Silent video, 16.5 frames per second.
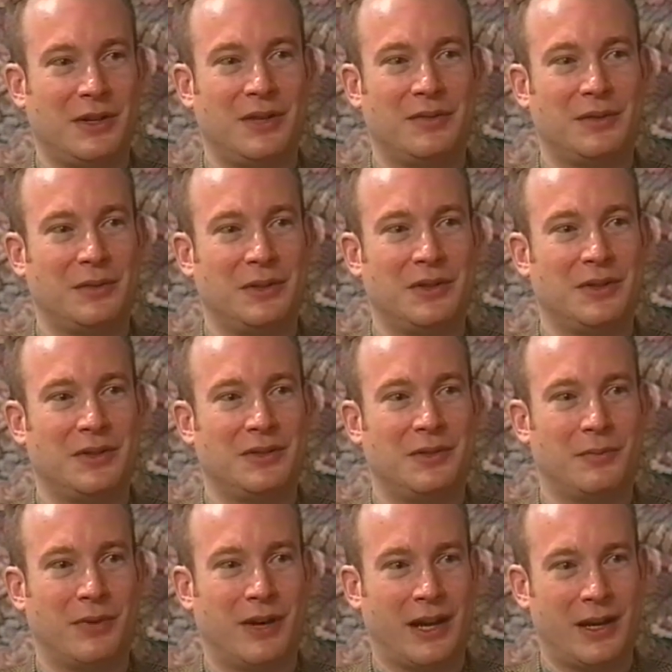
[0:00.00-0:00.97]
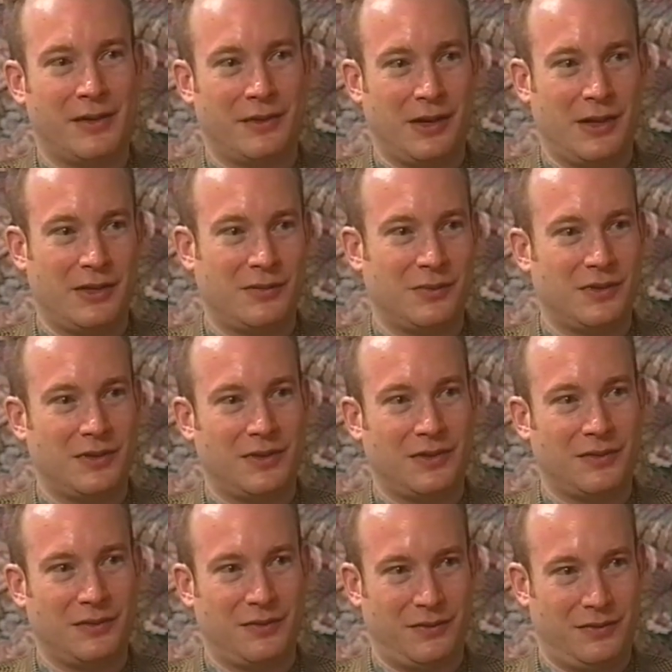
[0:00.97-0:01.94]
whatever we could, to buy
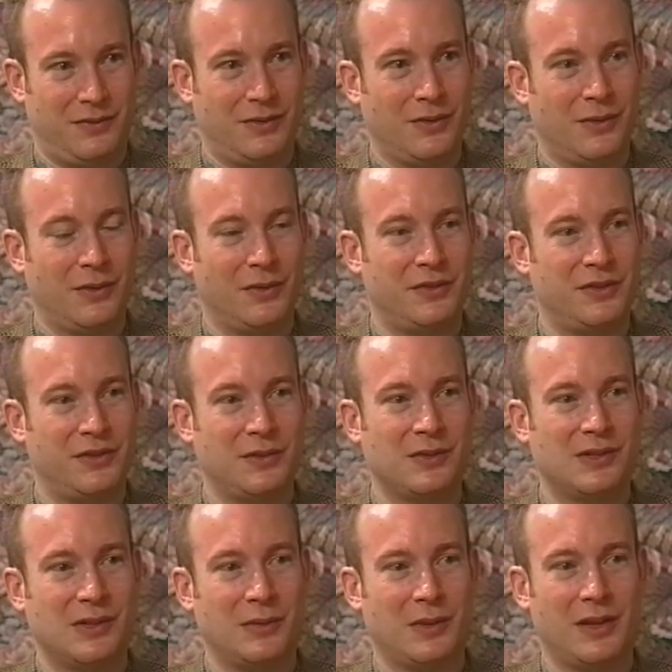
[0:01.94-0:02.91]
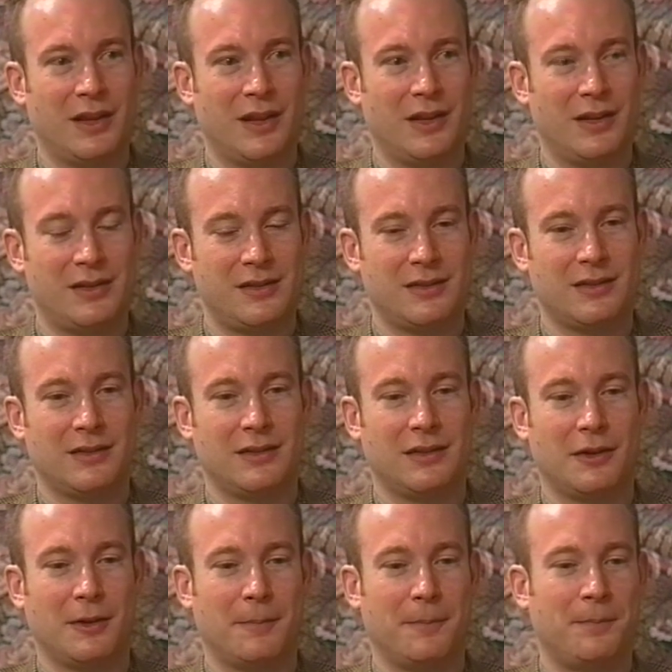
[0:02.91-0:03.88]
arrangements of old tunes that we liked,
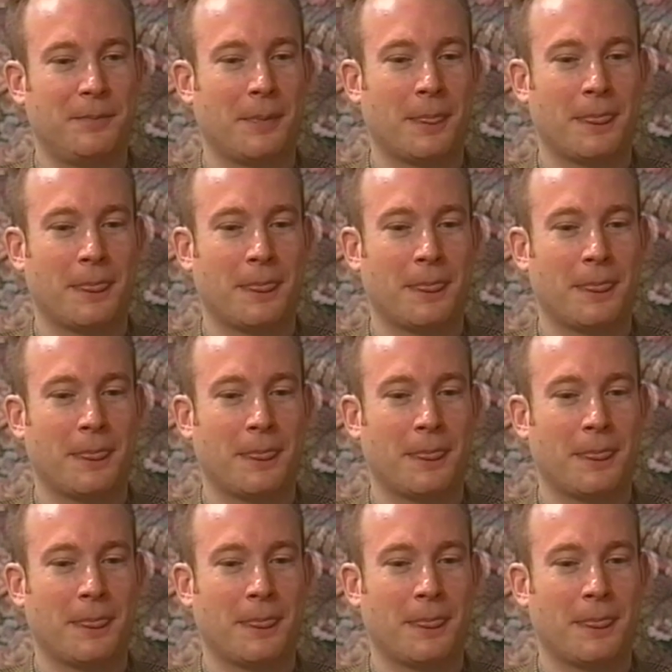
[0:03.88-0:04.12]
and. Uh,